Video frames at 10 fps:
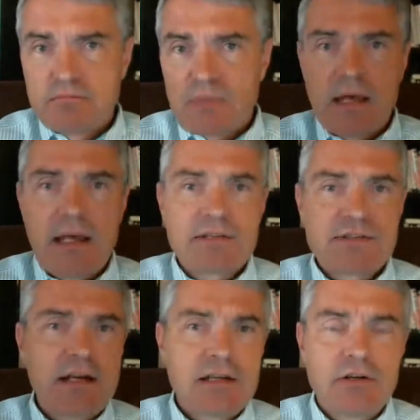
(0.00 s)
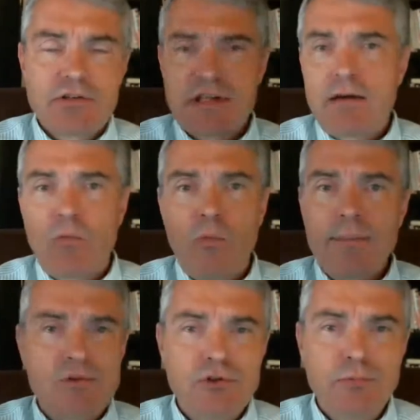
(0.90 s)
and it's not you know it's not web
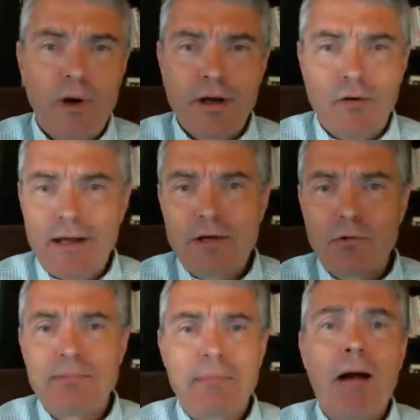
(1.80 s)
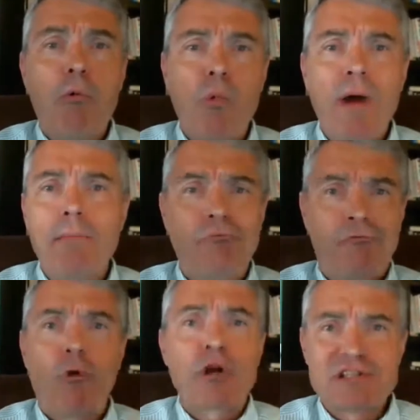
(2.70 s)
2.0 i think we're up to about web
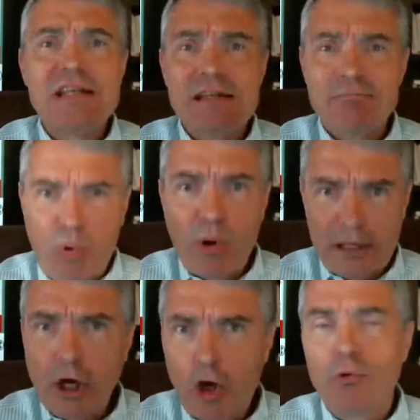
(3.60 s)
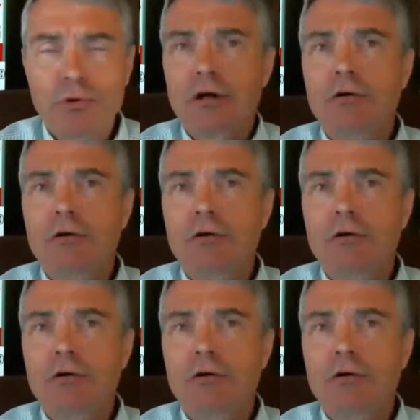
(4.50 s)
14.0 you know